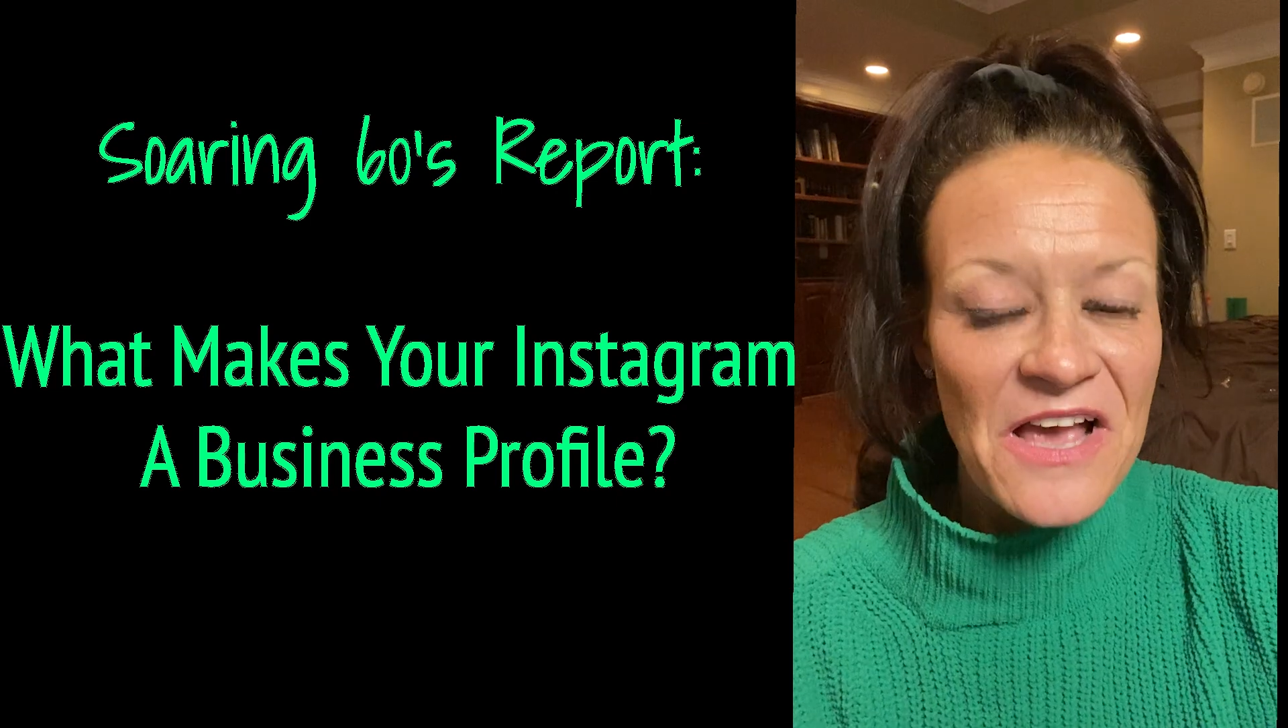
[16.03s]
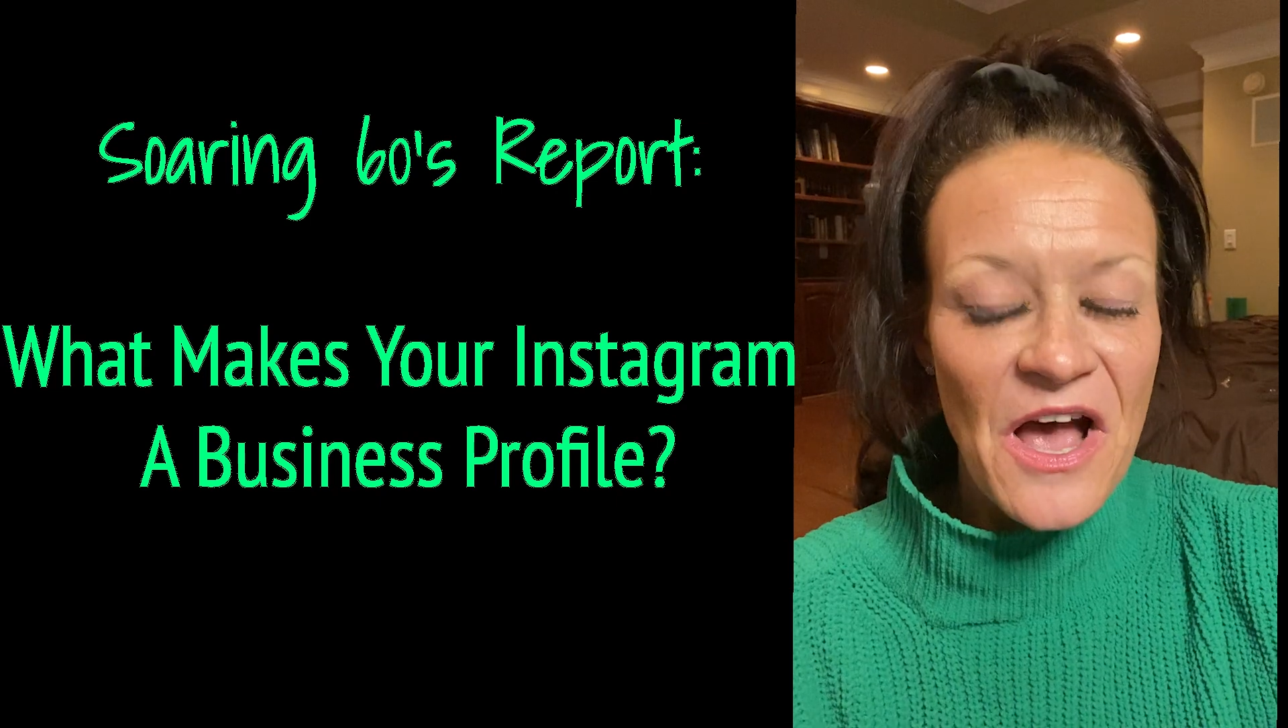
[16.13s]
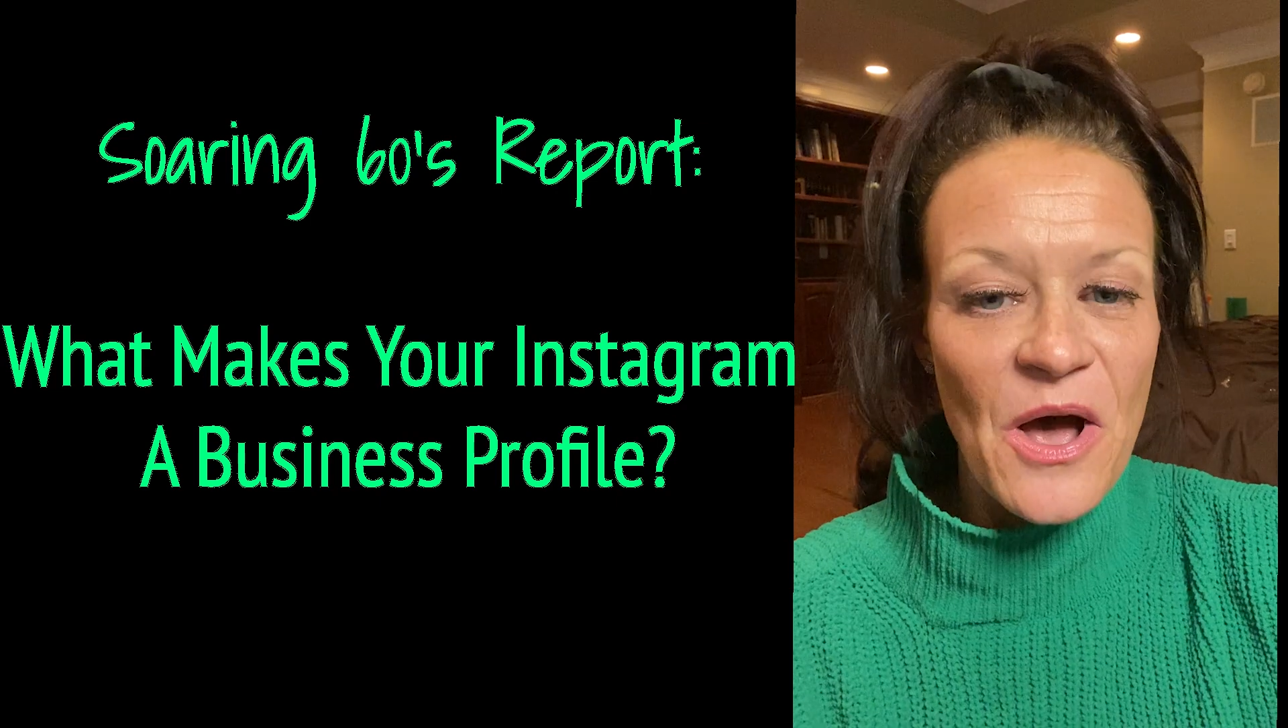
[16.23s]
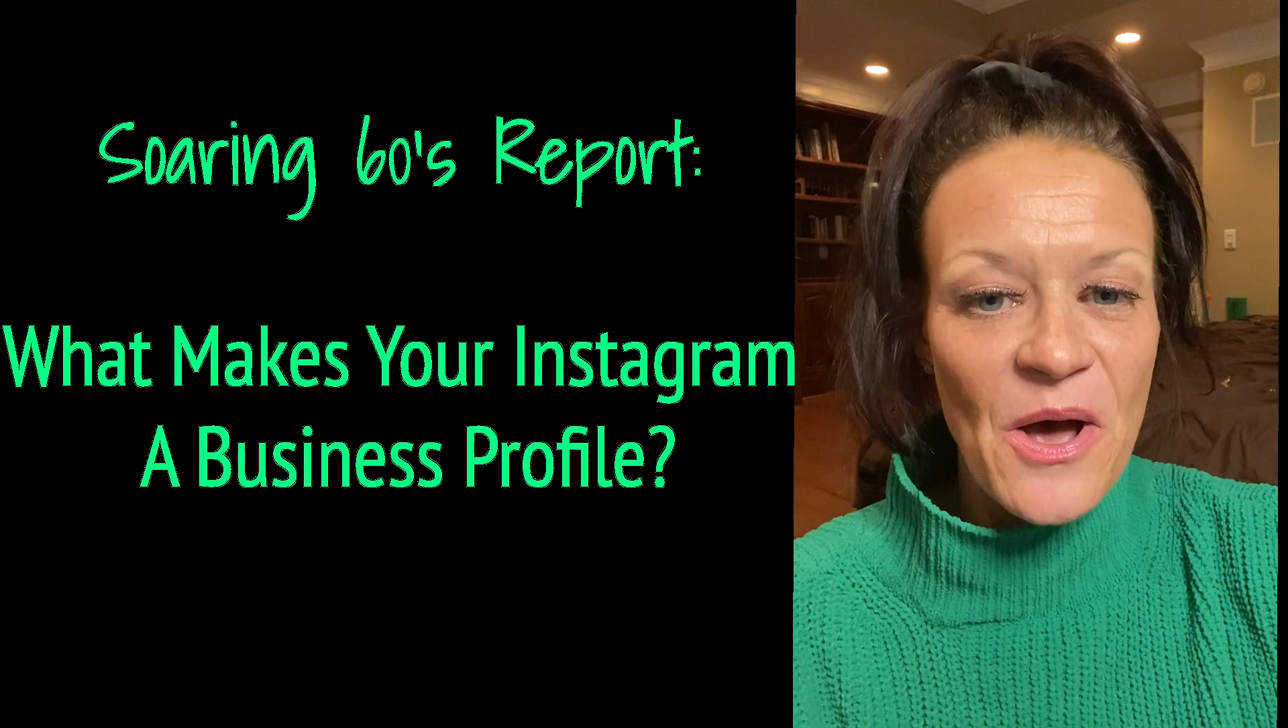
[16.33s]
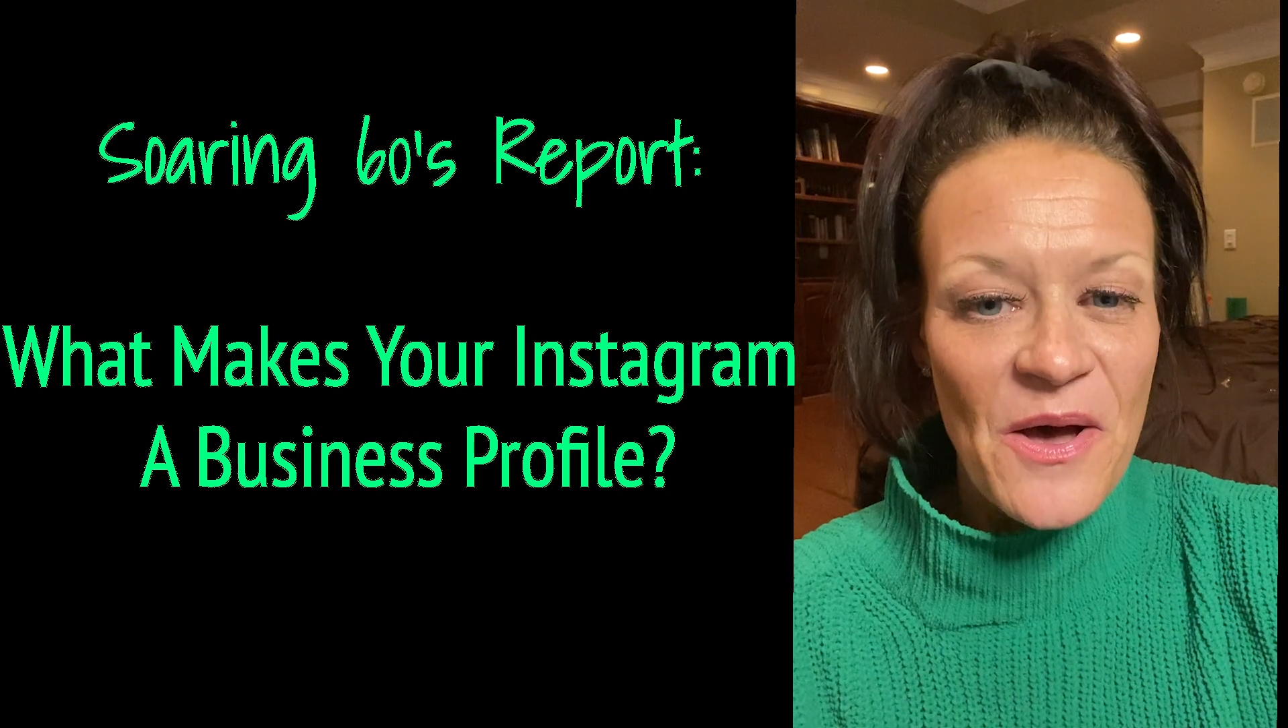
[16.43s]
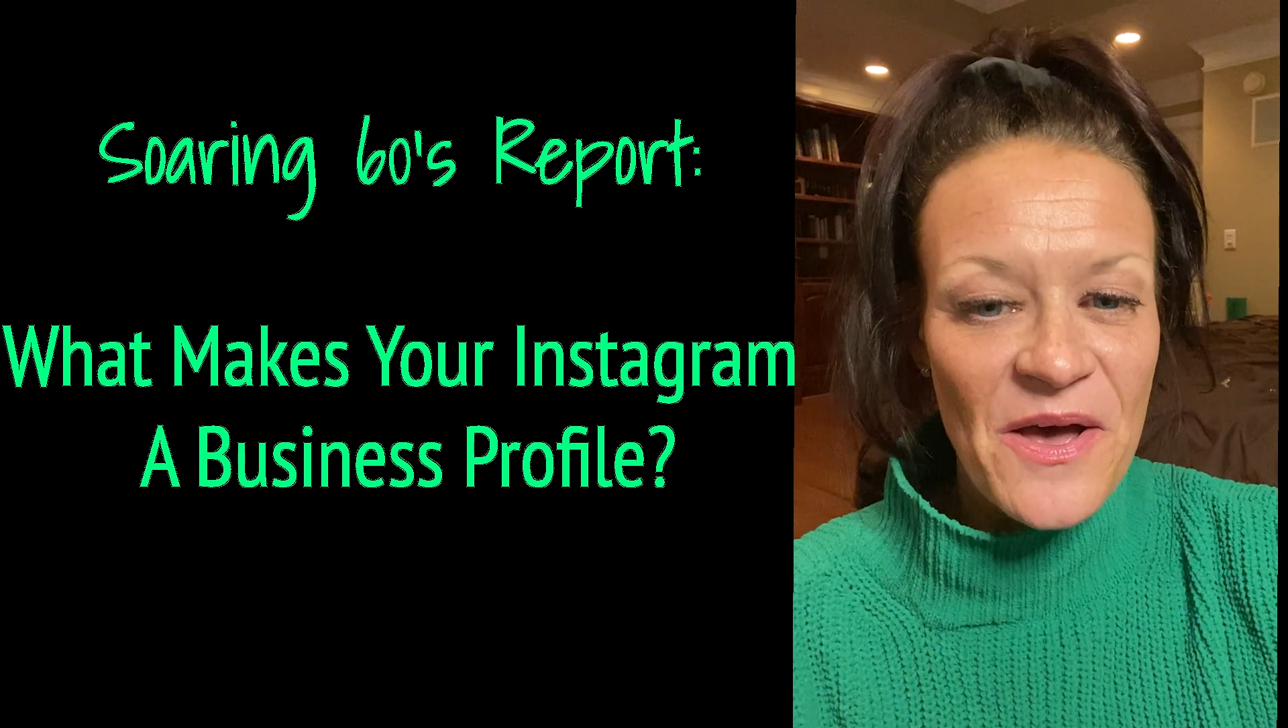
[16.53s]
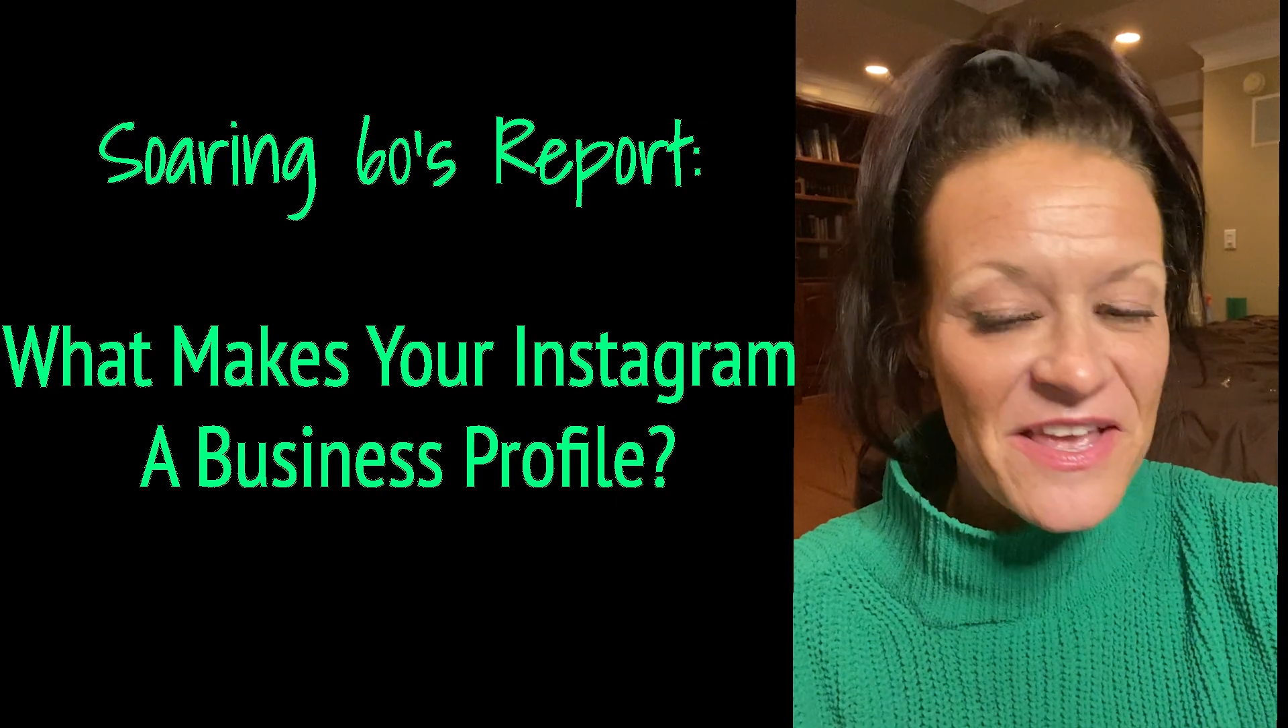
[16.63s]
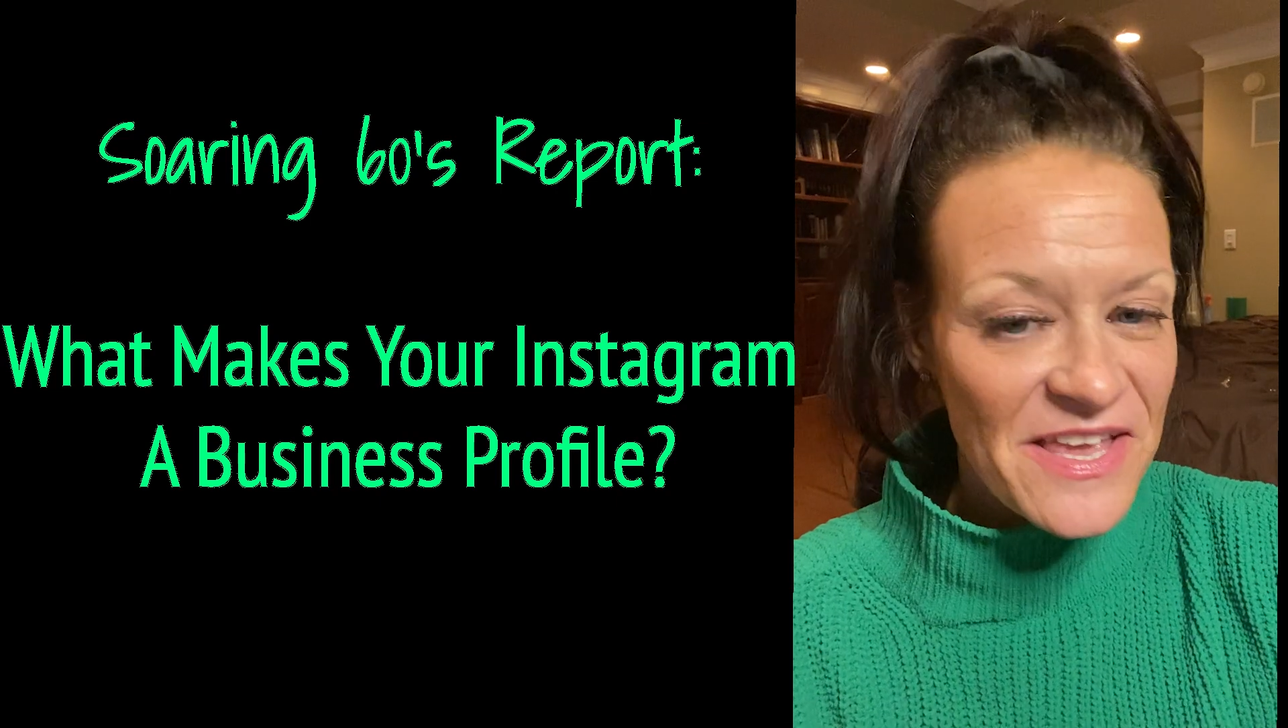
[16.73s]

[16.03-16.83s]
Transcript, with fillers: uh,